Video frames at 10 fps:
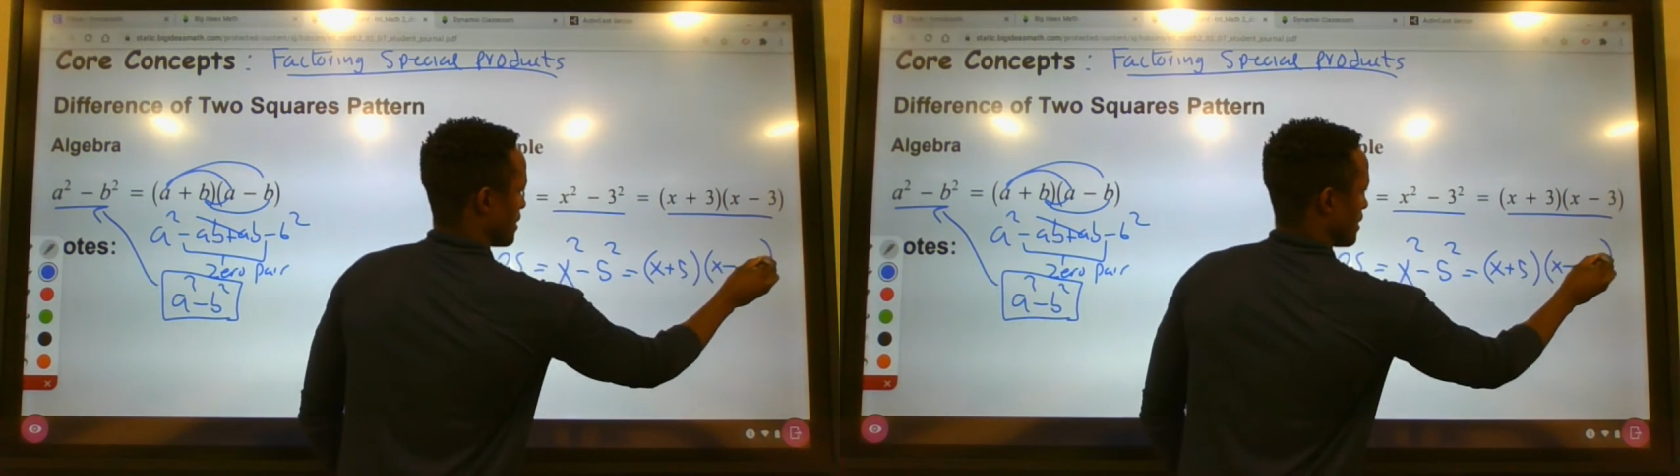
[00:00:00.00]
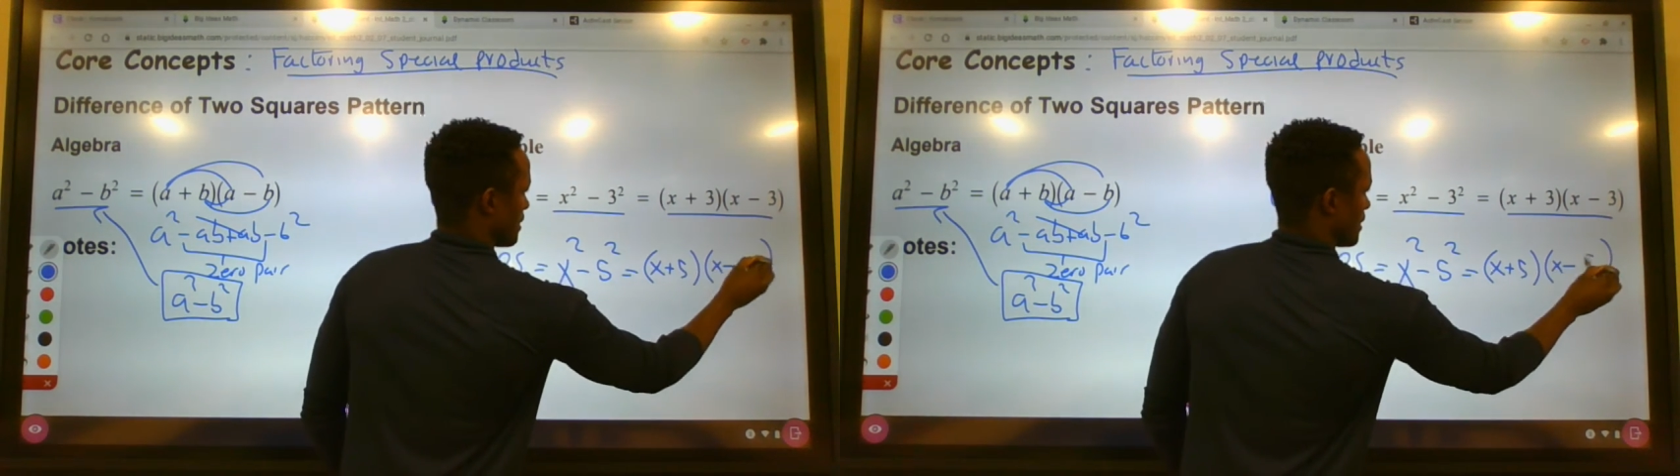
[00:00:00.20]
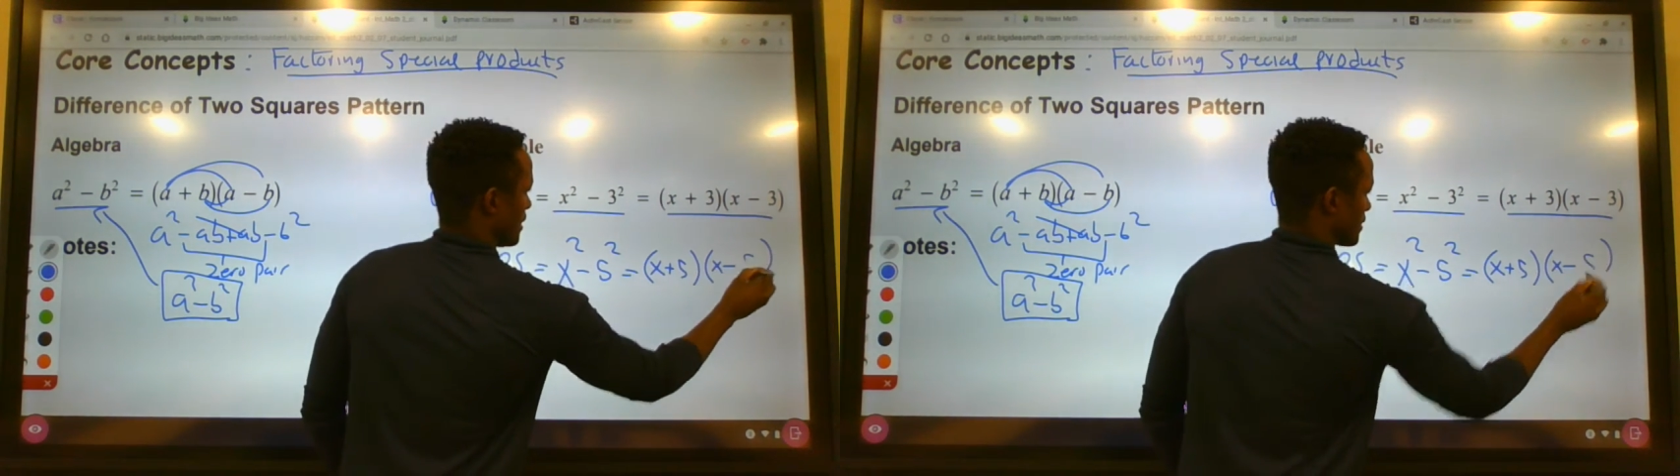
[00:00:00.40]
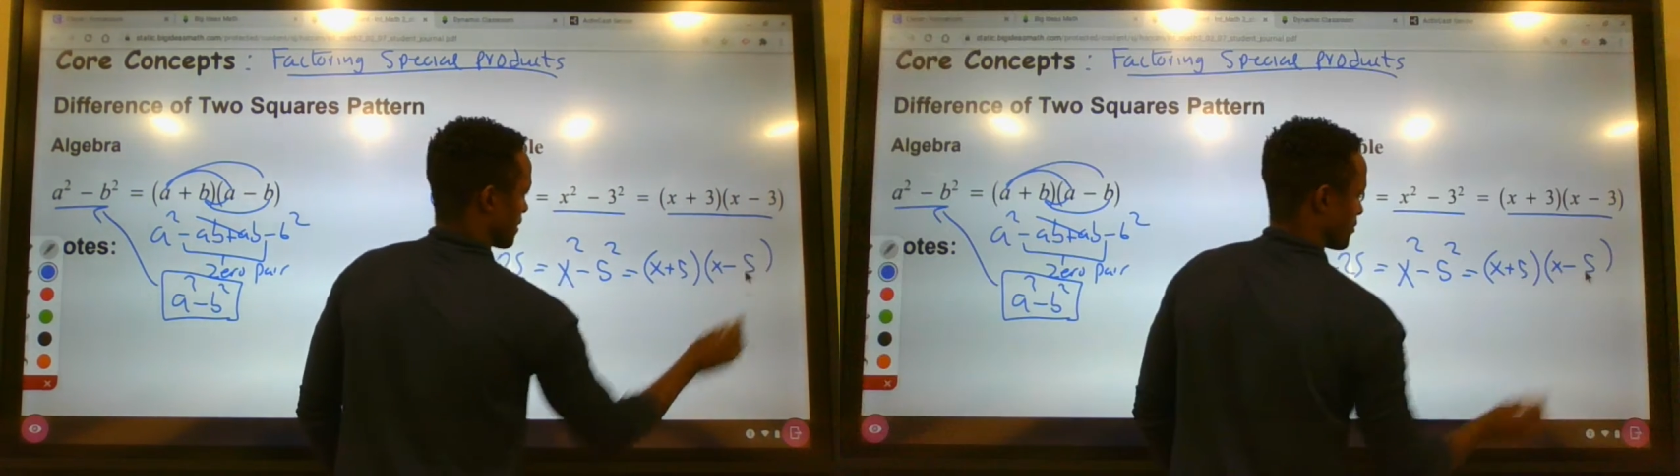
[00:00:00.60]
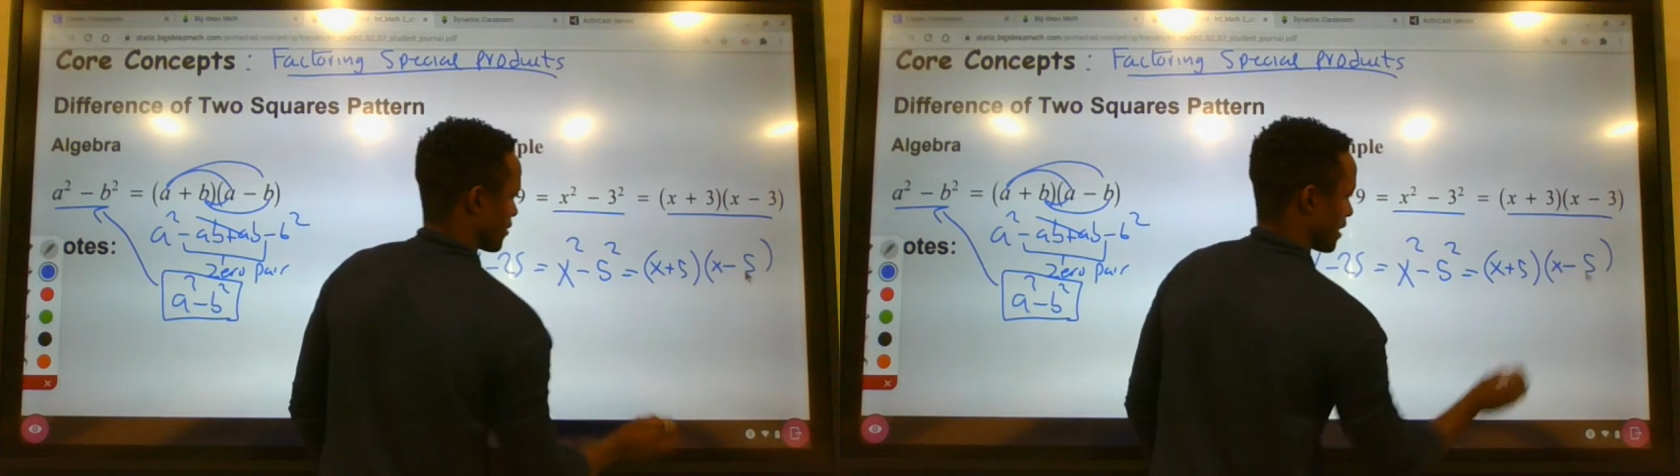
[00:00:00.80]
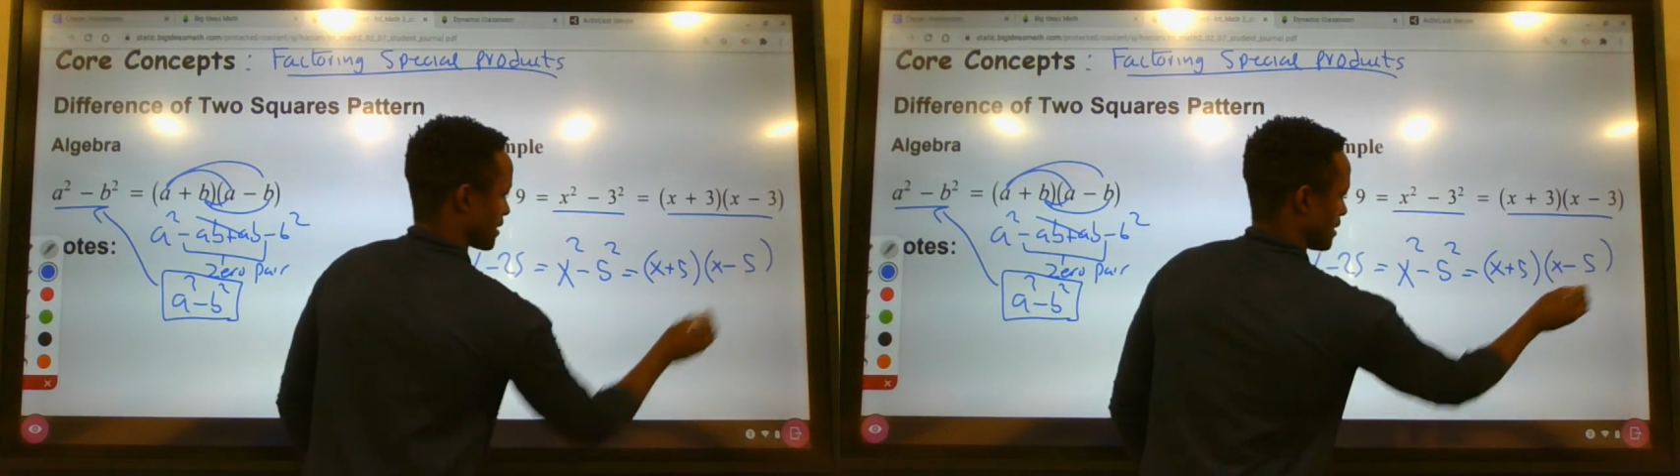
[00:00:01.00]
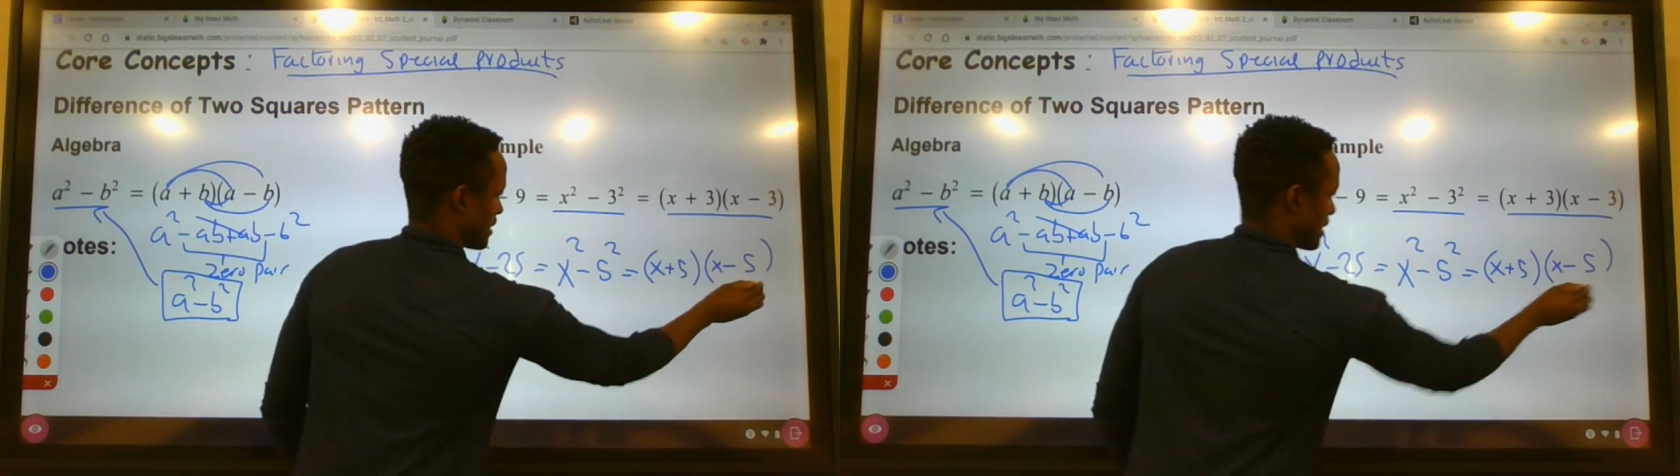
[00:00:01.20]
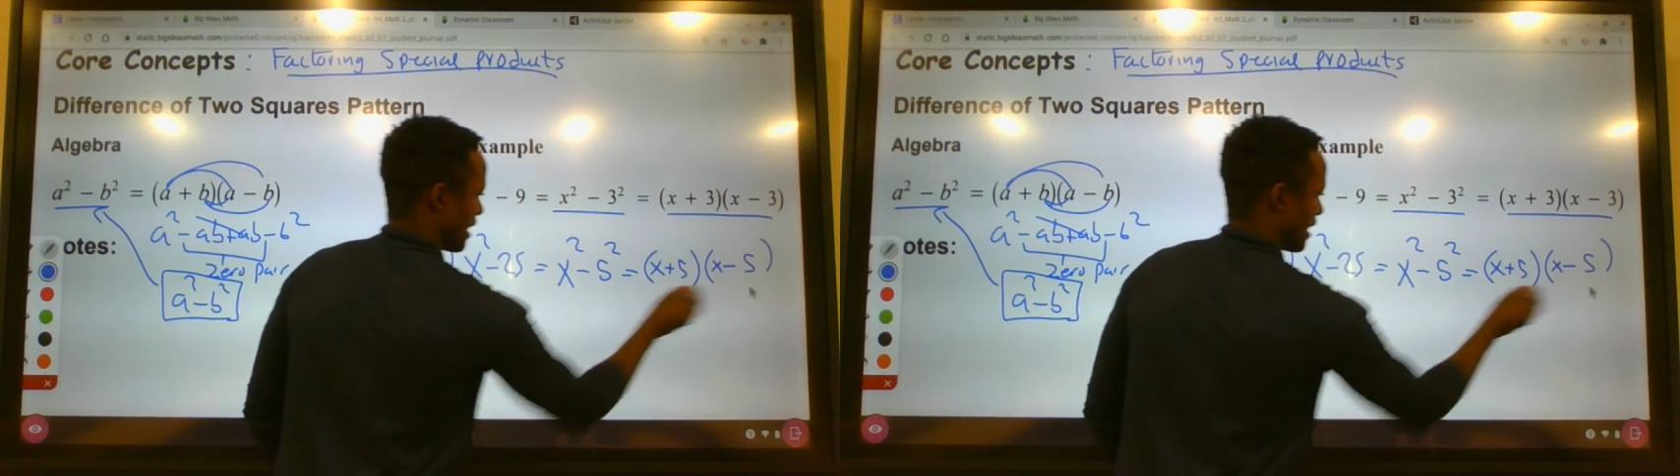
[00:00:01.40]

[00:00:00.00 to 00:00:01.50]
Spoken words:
add and subtract in the